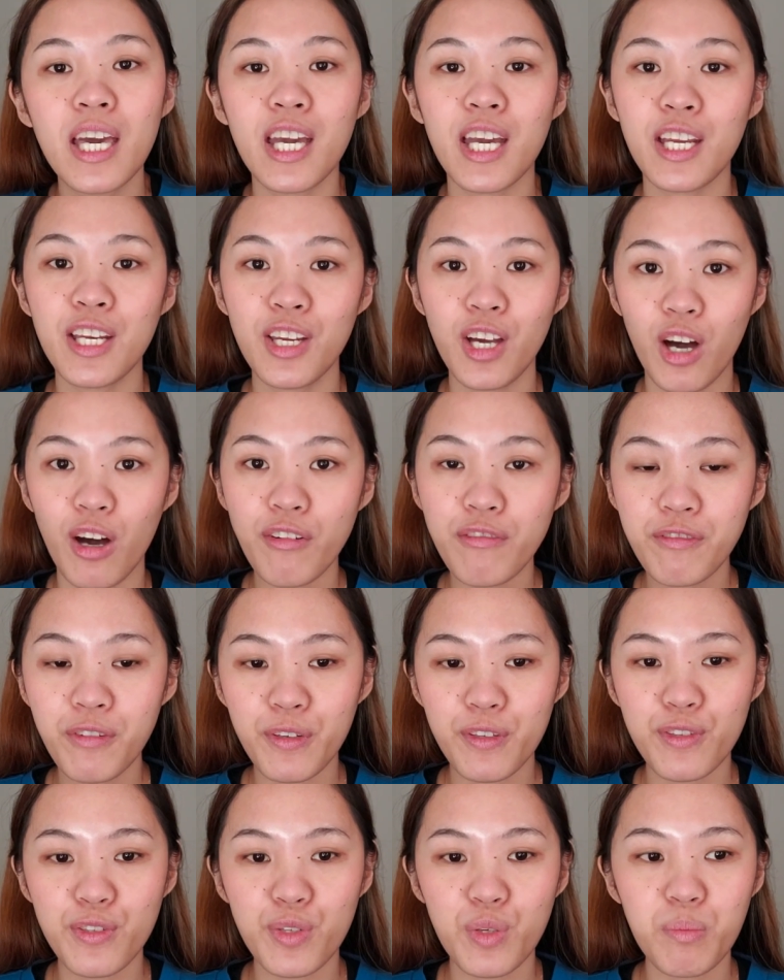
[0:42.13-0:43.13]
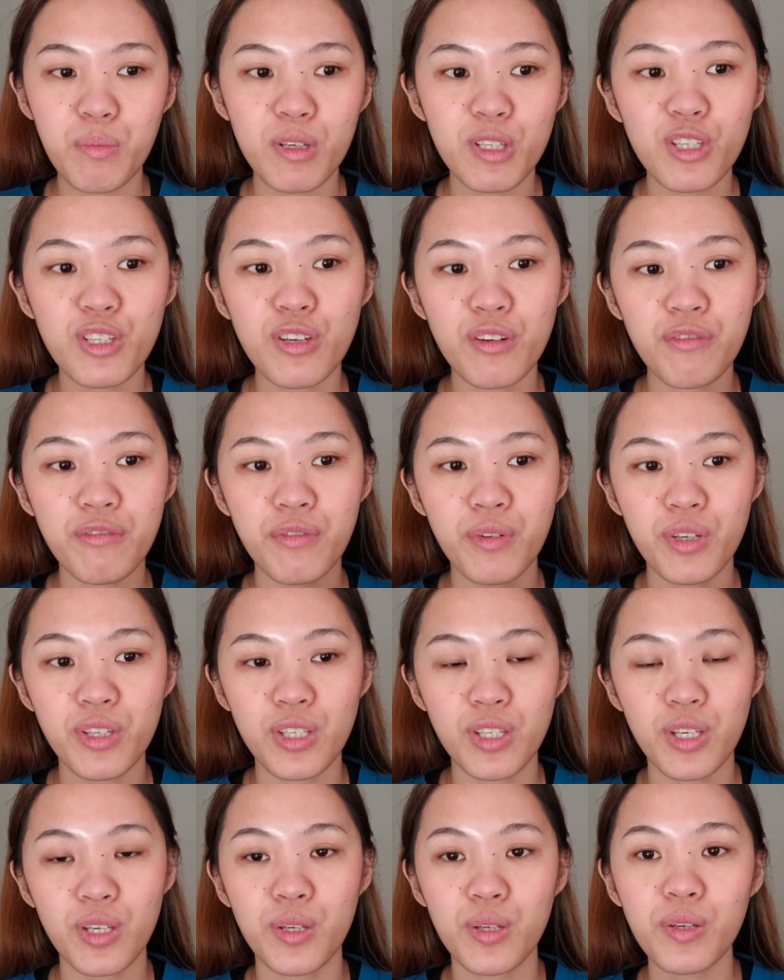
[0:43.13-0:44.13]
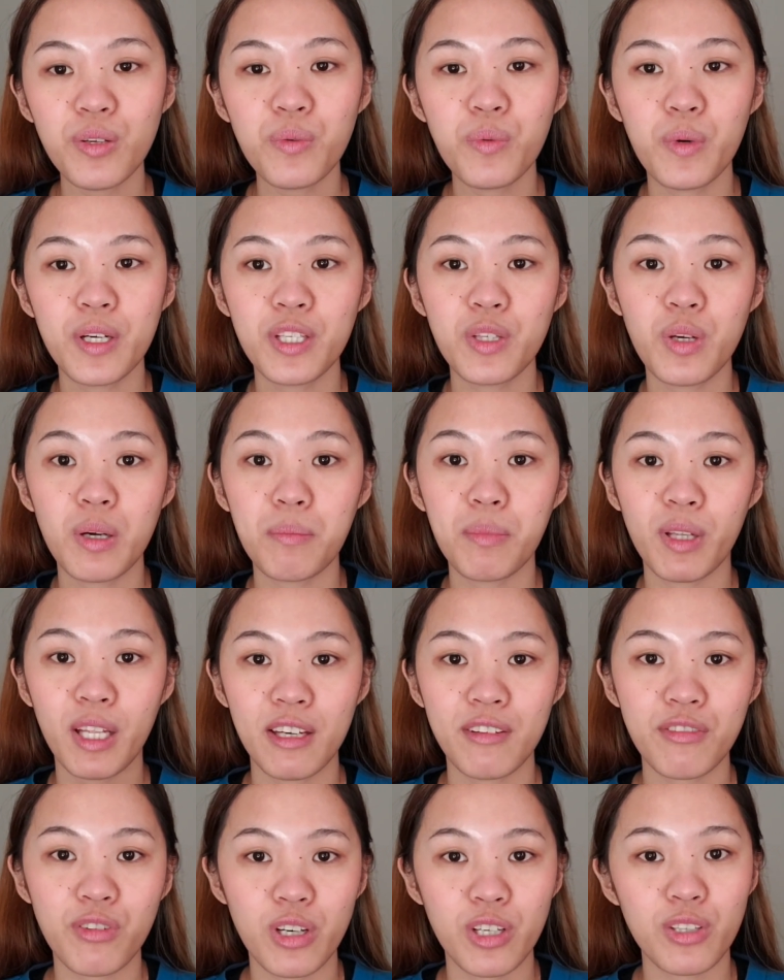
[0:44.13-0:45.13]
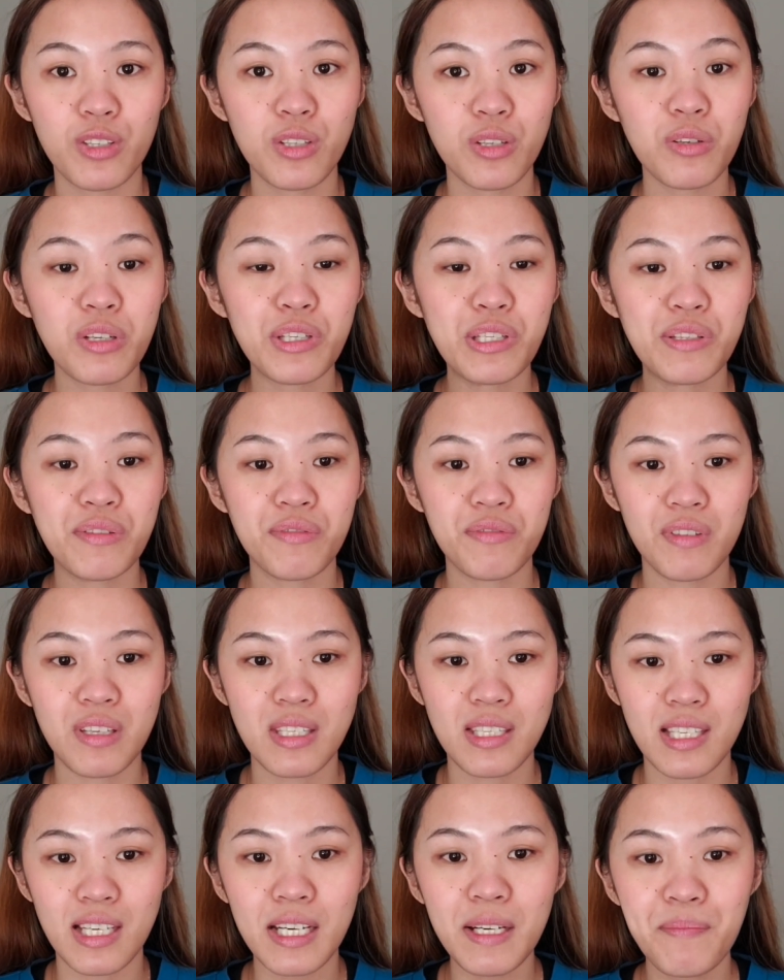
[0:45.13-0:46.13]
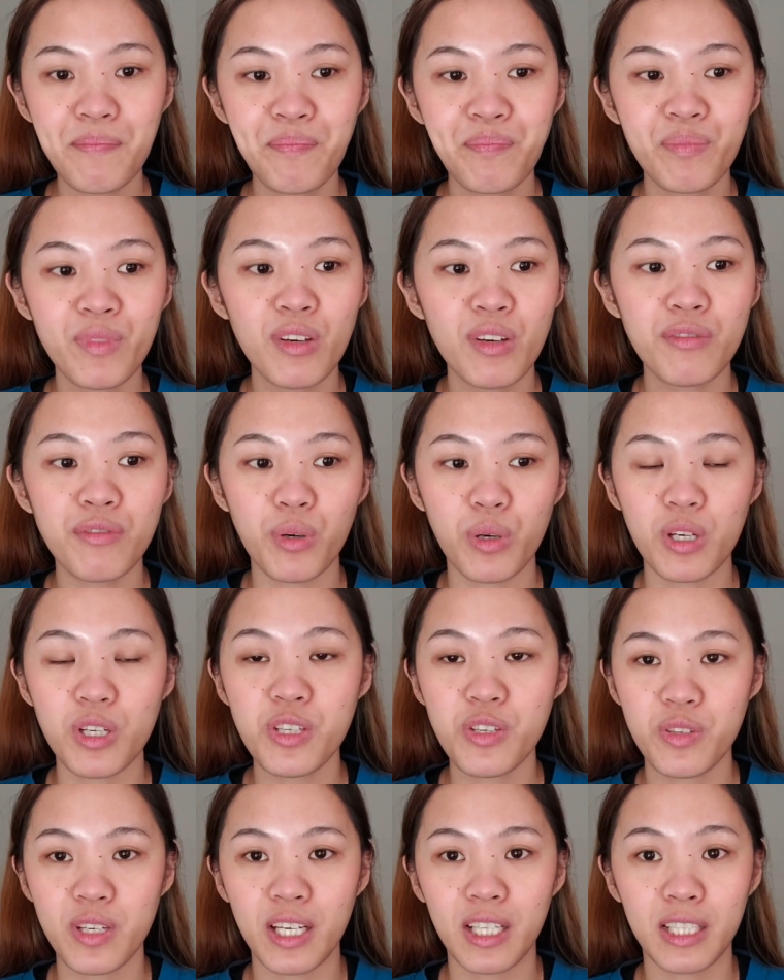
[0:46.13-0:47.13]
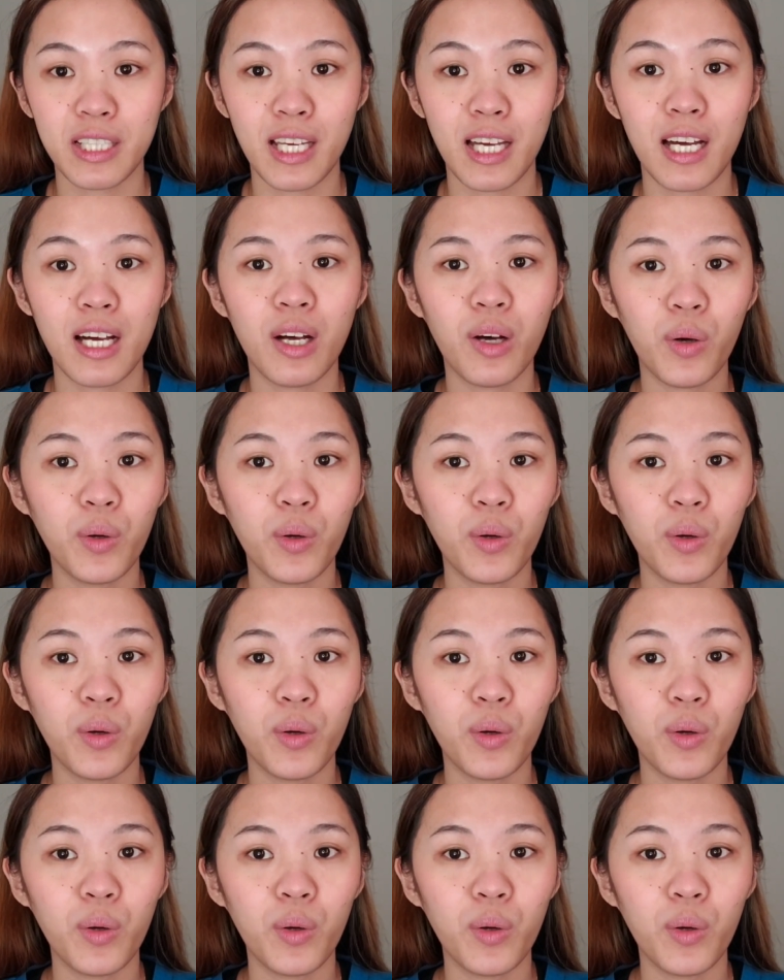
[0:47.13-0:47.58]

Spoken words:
enough or too much for you when you apply for a tourist visa for Australia.